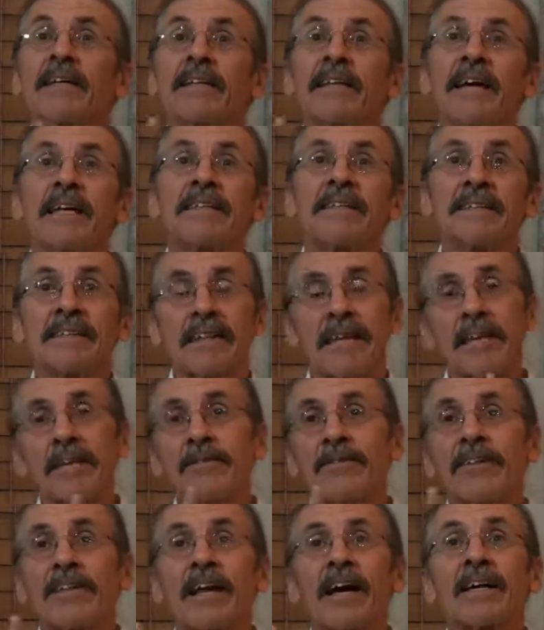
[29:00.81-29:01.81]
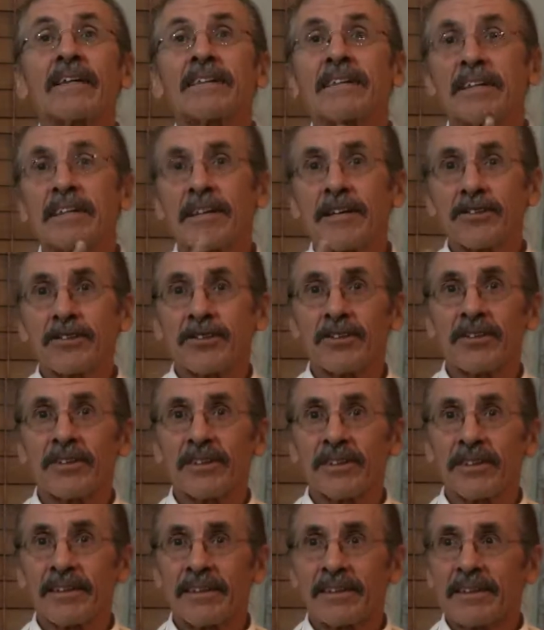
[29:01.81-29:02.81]
in that state of intoxication.
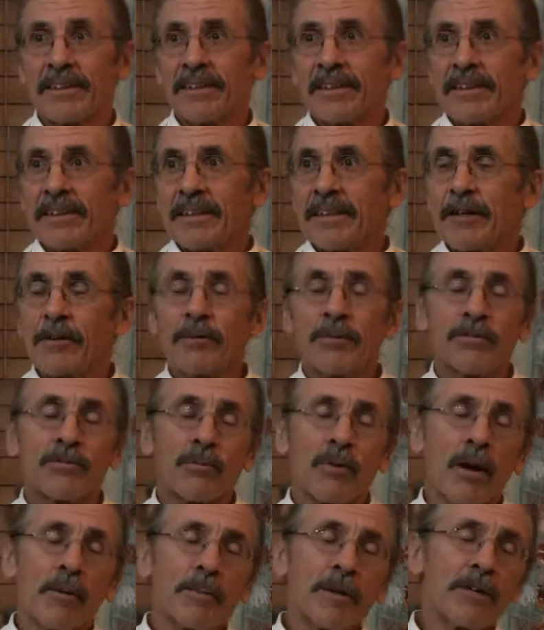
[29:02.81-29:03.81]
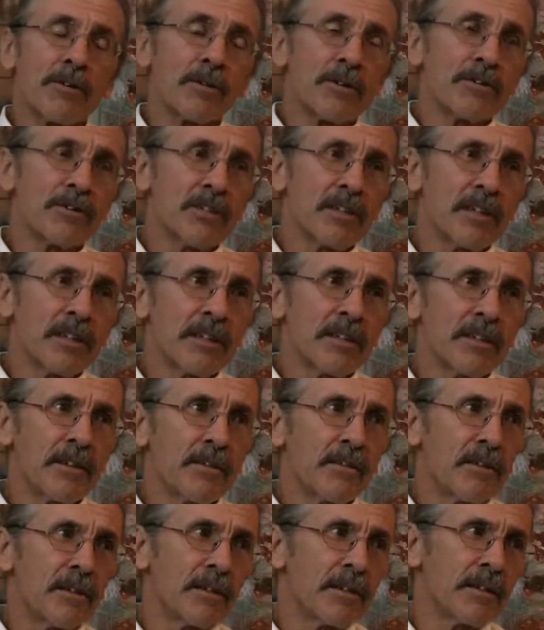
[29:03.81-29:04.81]
There was Ramakrishna,
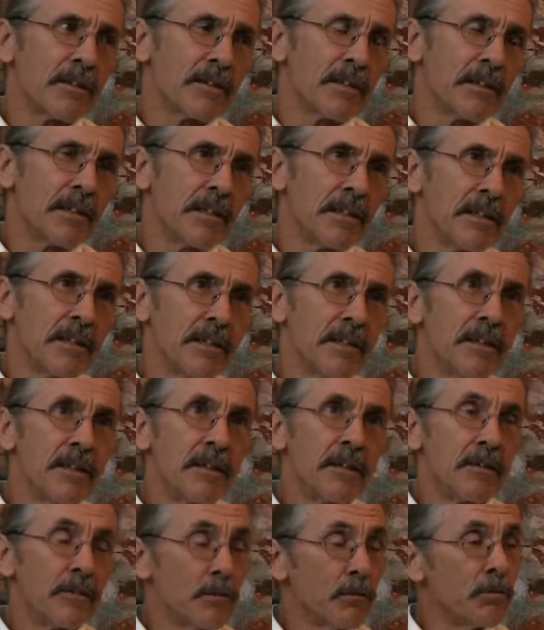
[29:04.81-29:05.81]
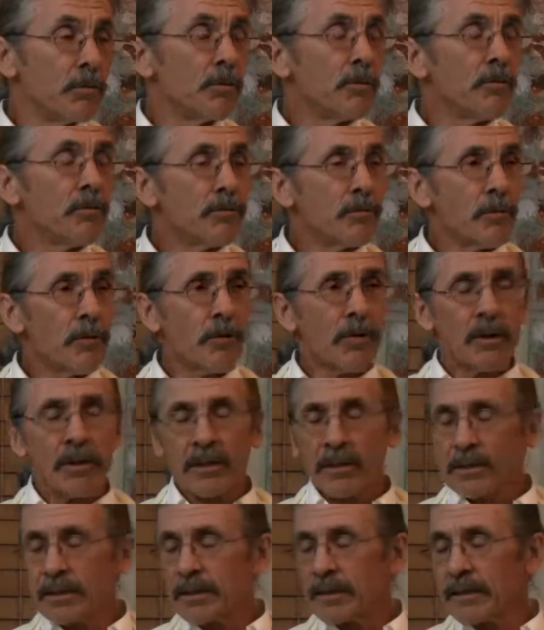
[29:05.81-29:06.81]
the guru
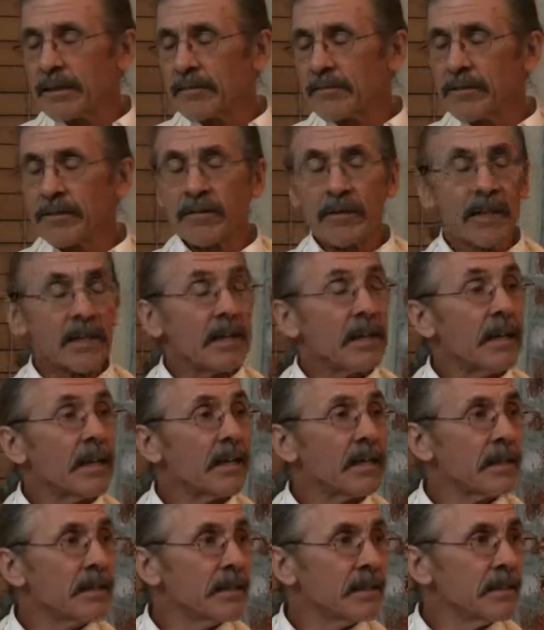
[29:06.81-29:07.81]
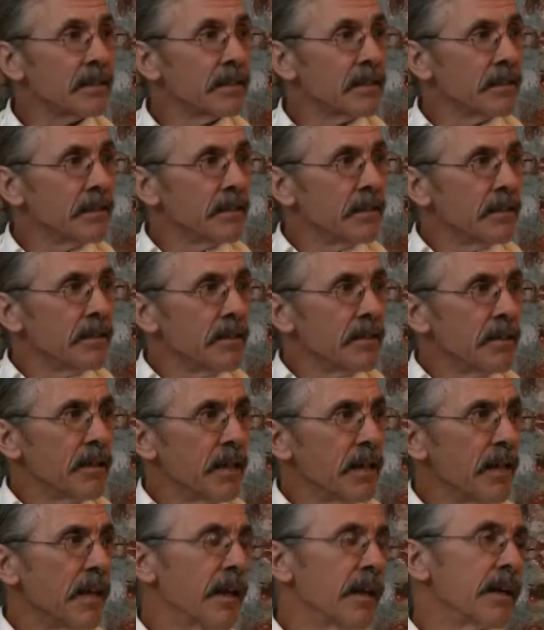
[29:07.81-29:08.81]
for Vivekananda.
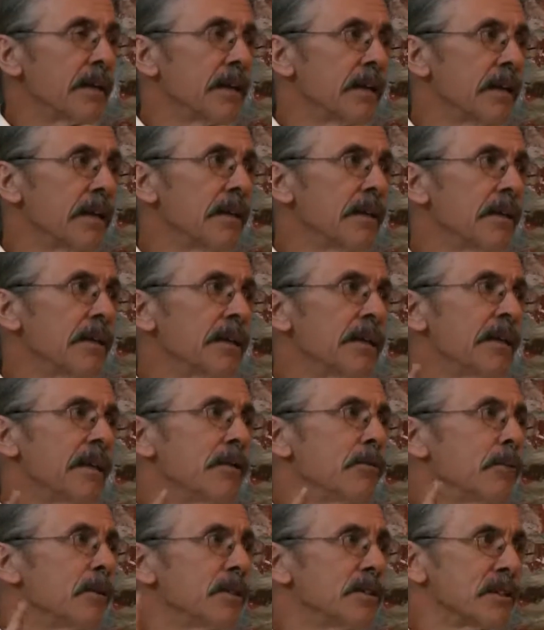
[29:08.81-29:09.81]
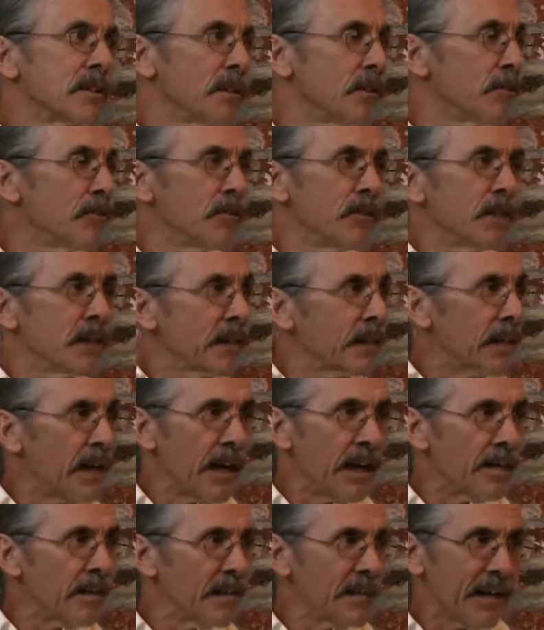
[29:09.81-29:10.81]
He lived in a
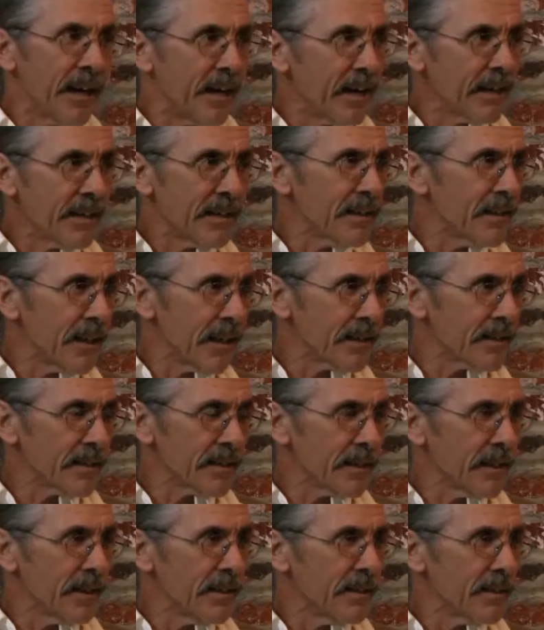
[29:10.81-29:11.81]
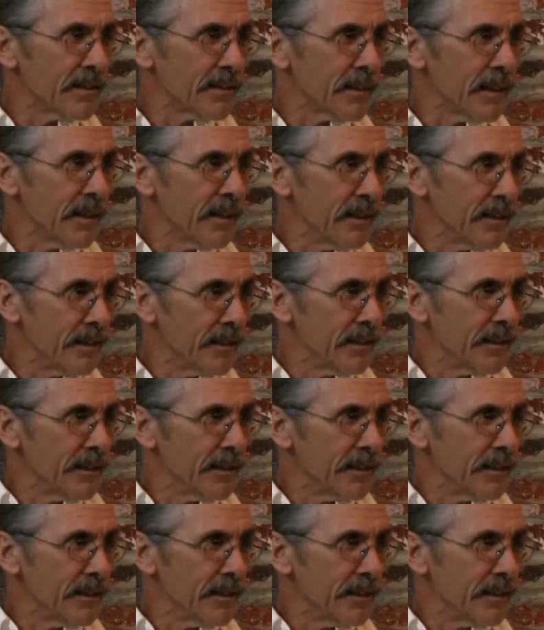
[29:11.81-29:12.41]
God intoxicated state.